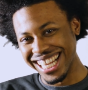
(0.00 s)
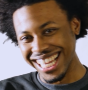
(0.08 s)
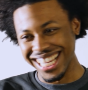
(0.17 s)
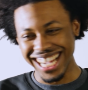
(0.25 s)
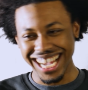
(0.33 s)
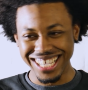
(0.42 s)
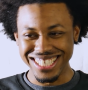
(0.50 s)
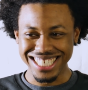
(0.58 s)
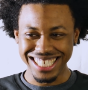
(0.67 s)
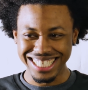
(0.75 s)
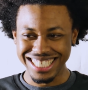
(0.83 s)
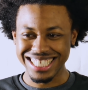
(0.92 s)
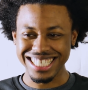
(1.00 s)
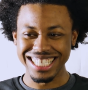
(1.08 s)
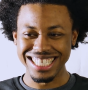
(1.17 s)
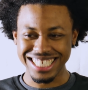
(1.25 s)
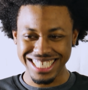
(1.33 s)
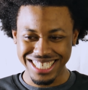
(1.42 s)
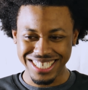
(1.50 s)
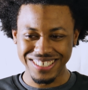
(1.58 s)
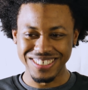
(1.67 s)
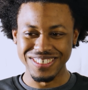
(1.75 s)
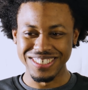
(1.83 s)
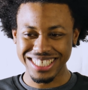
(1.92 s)
like I was literally selling cheat
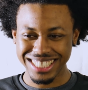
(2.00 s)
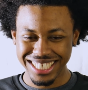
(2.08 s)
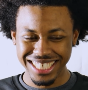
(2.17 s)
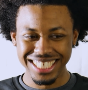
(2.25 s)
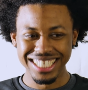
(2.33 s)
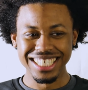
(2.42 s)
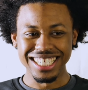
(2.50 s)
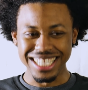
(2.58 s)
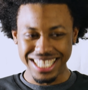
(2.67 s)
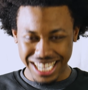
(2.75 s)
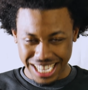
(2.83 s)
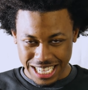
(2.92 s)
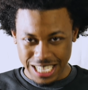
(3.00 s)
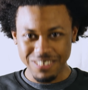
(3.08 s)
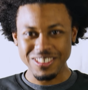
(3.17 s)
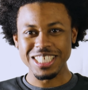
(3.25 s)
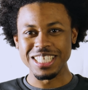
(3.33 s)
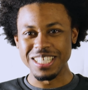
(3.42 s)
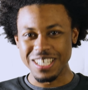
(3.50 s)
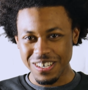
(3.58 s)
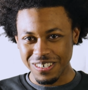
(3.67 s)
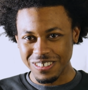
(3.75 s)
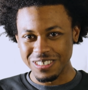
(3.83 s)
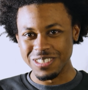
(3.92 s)
codes. Like gang cheat codes. Gang cheat
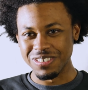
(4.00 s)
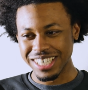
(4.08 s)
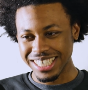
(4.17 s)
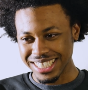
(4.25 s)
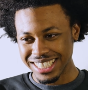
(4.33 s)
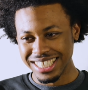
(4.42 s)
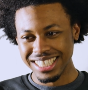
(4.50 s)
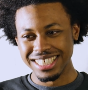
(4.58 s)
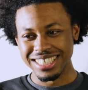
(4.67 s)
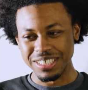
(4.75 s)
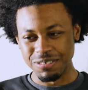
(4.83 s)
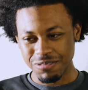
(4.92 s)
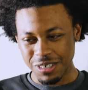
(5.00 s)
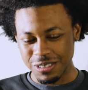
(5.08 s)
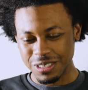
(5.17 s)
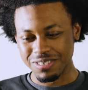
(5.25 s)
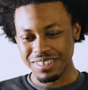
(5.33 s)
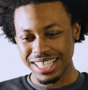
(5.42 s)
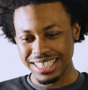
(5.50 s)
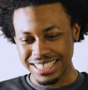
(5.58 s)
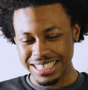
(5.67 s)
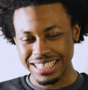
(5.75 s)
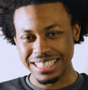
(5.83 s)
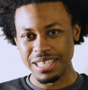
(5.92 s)
codes, right? Okay. So folks, like
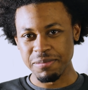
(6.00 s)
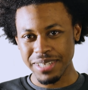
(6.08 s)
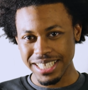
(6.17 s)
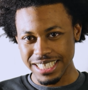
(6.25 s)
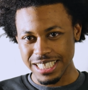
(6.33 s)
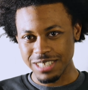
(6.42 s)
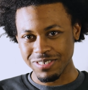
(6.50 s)
ten cent a page,